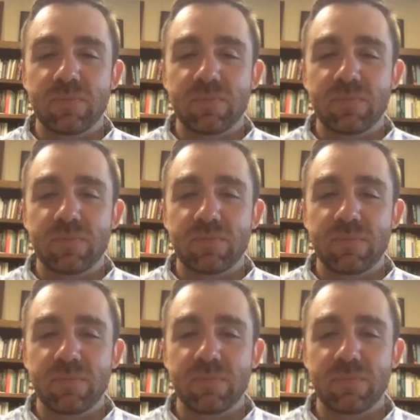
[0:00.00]

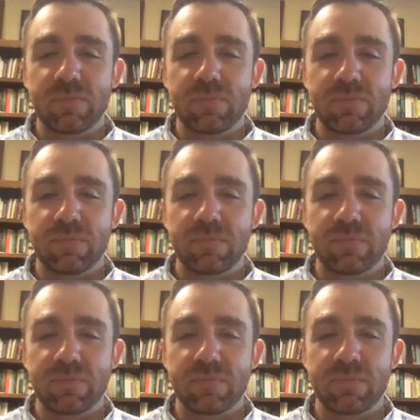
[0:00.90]

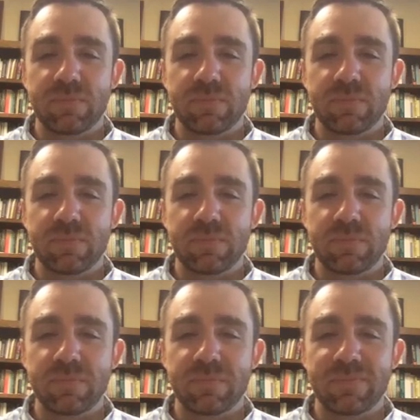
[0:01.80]

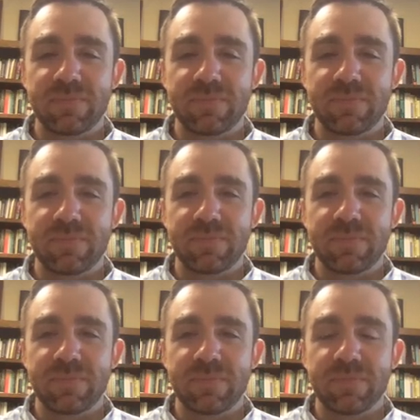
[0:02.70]

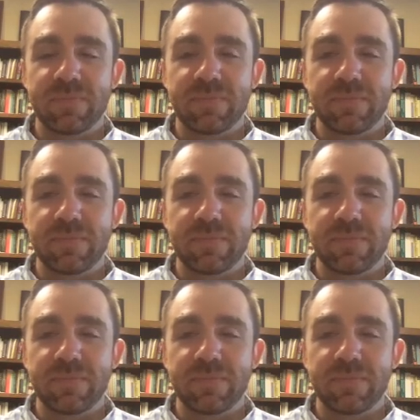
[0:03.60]
The person shown says nothing.